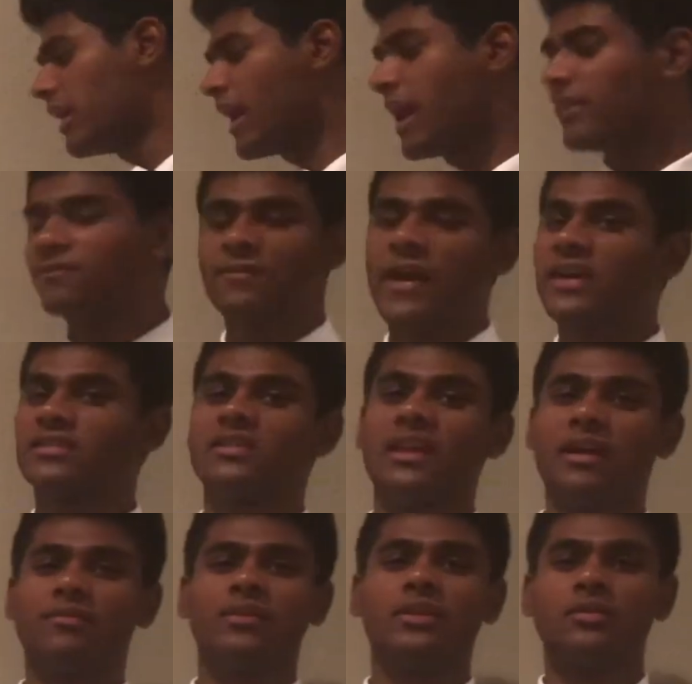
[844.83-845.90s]
and facts and
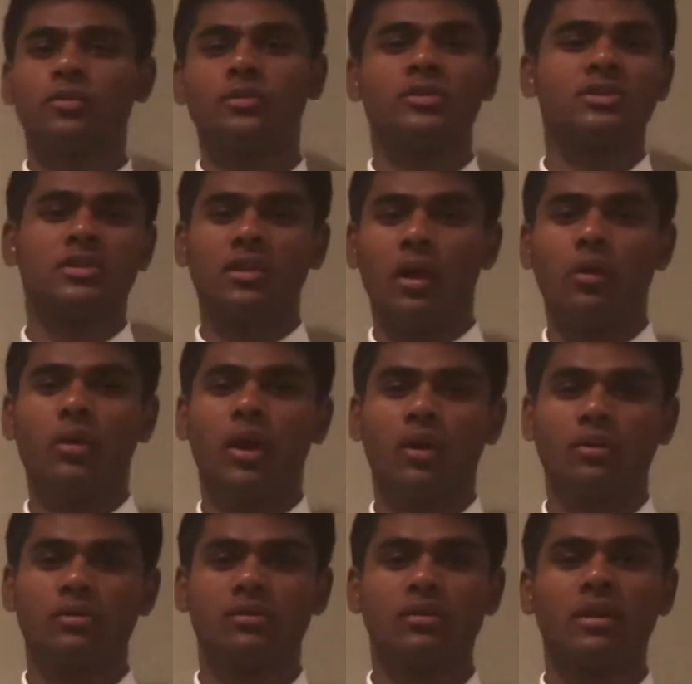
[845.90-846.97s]
evidence, which is
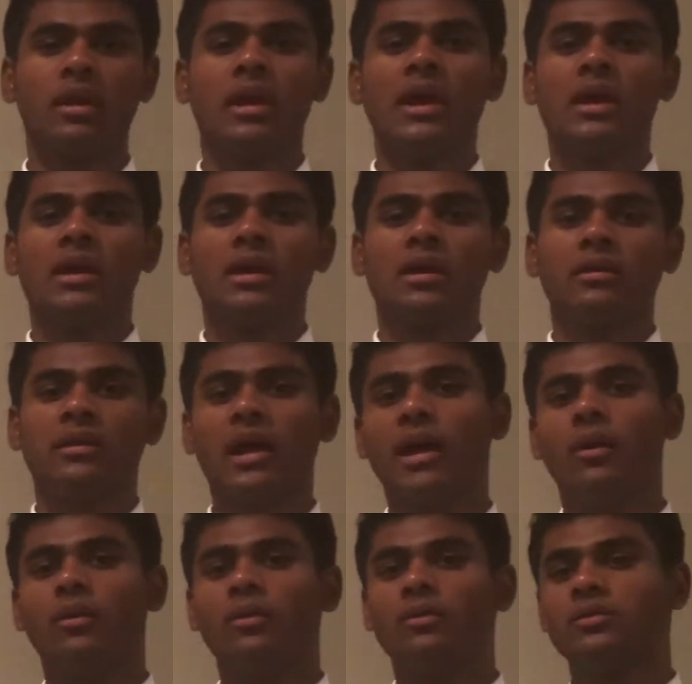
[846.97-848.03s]
logos.
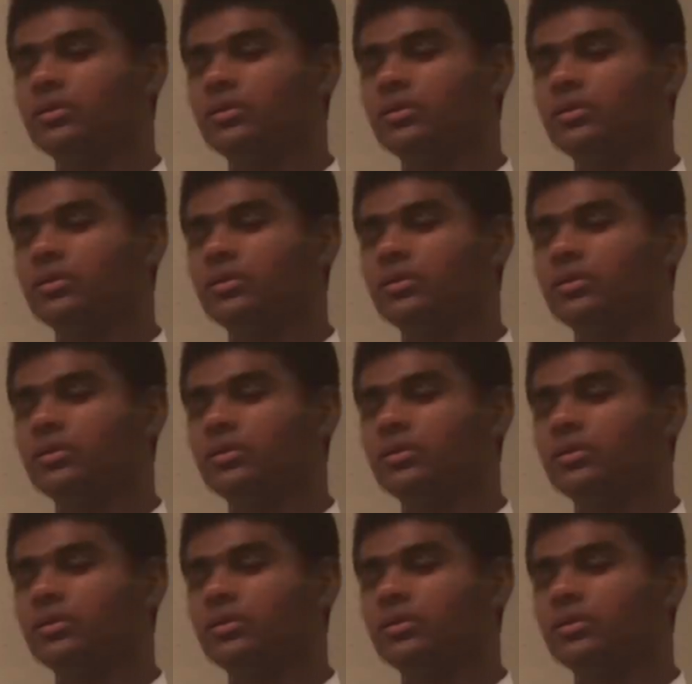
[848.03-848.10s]
Now,